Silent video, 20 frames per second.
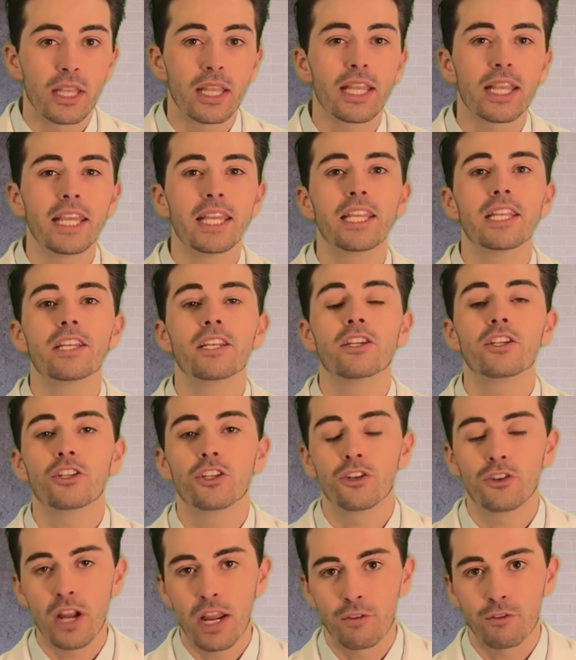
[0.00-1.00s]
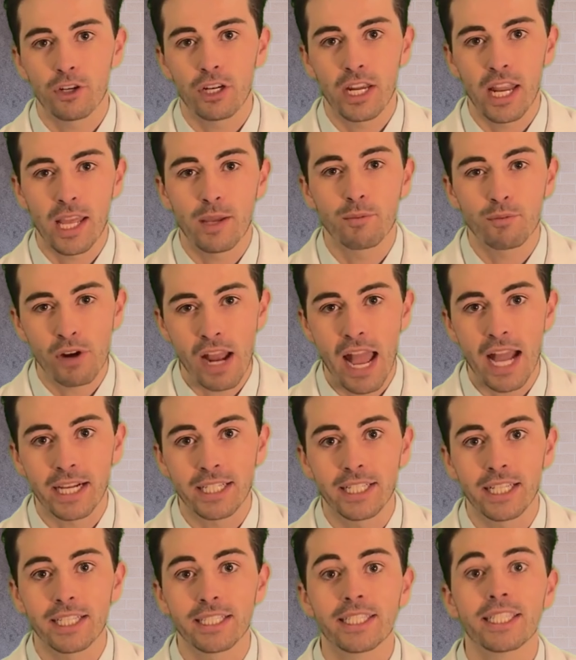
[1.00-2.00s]
in your everyday
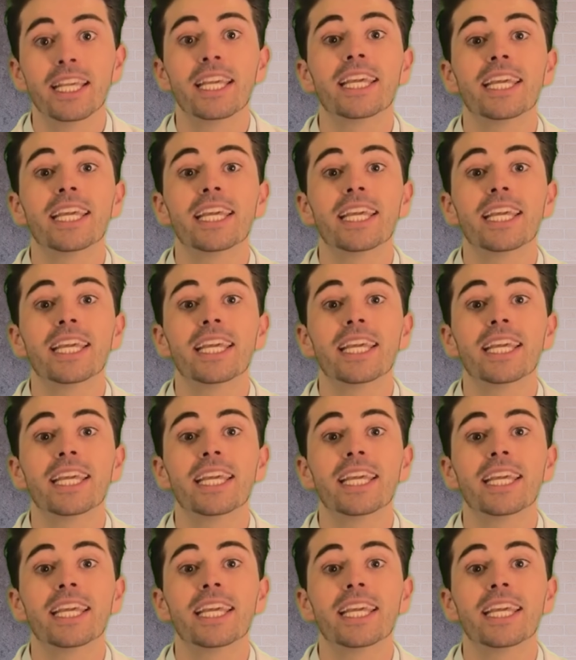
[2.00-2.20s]
practice